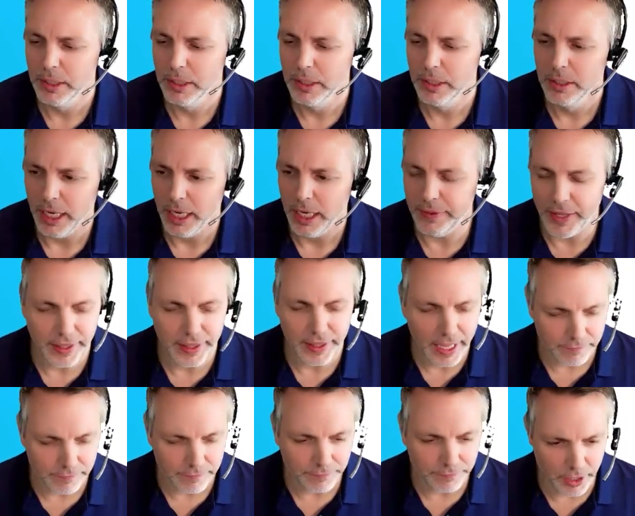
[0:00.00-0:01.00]
And then
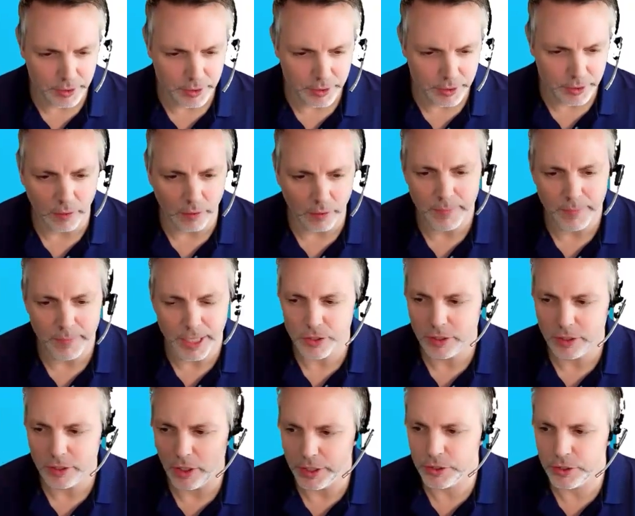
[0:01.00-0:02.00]
that final
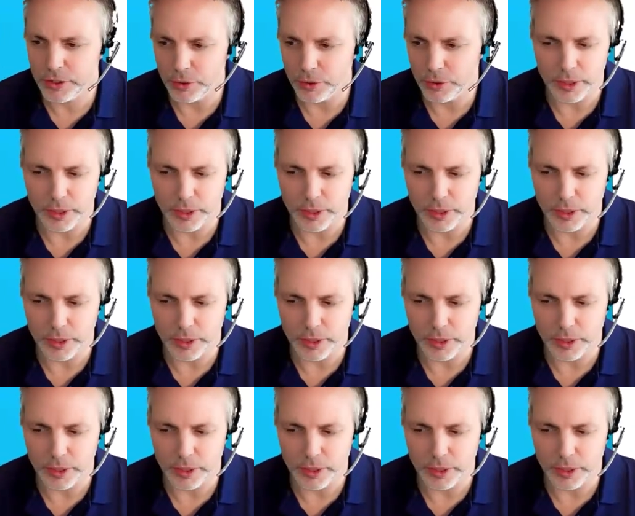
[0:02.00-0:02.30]
confirmation, are you sure